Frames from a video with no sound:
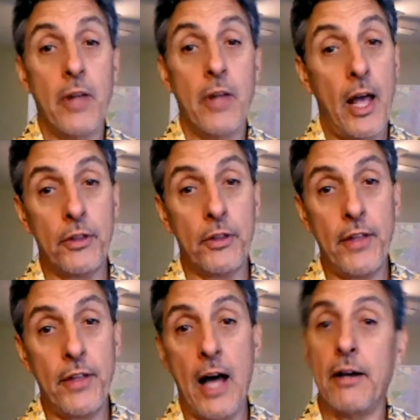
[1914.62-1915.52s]
And with
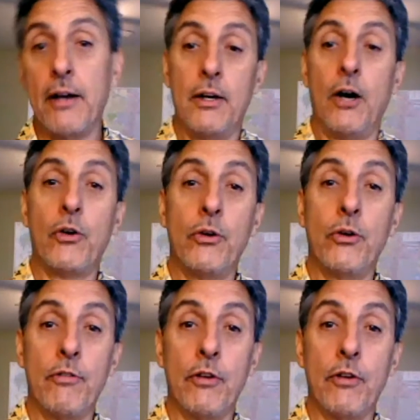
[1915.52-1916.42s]
that, O
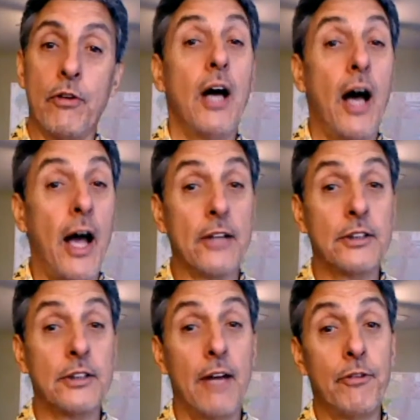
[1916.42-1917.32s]
universe, I ask
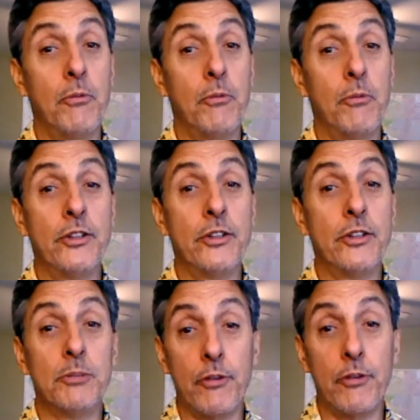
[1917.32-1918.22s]
not for more riches,
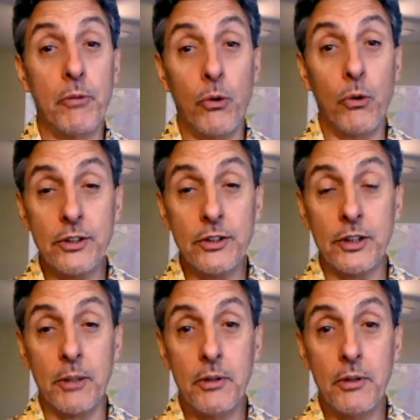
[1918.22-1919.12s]
but for more
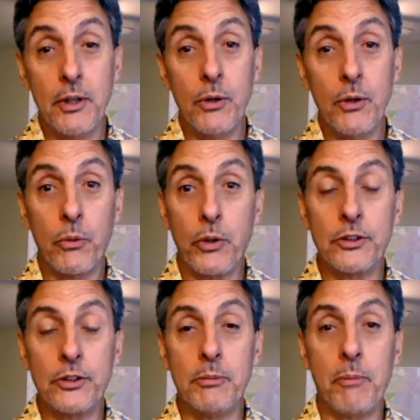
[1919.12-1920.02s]
wisdom with
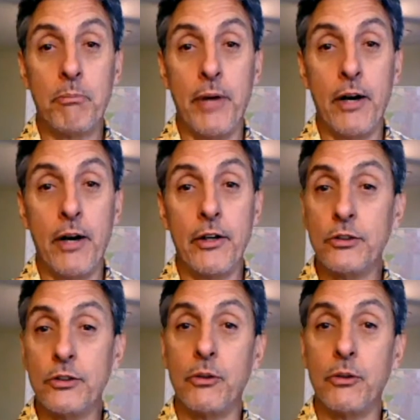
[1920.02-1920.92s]
which to make better
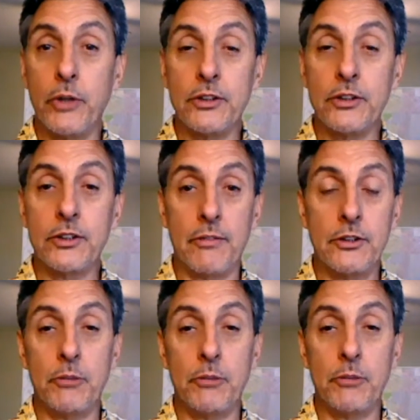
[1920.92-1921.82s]
use of the riches given
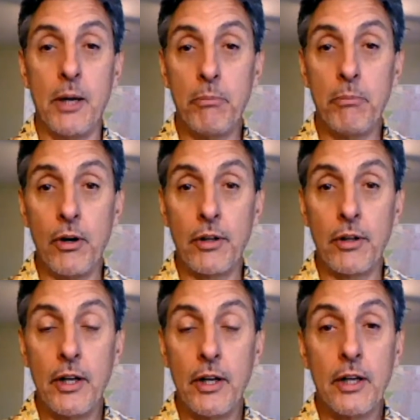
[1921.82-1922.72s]
to me at birth,
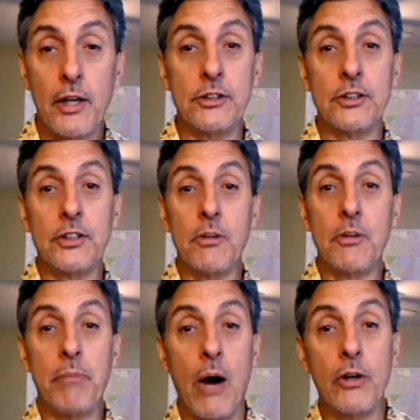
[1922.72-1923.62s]
consisting of the
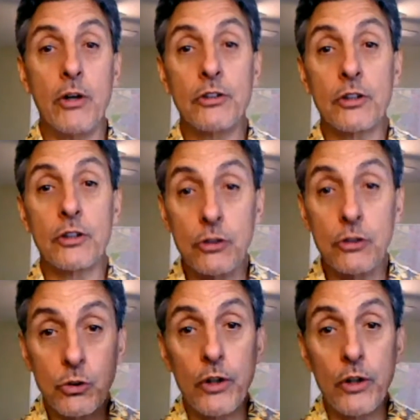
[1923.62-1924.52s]
power to
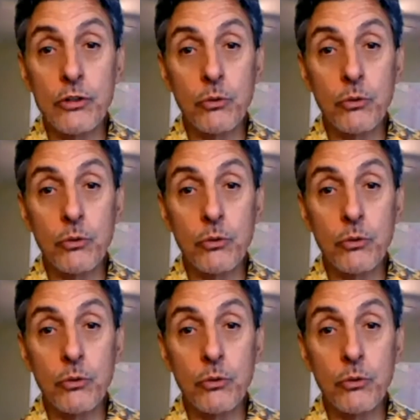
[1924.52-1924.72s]
control and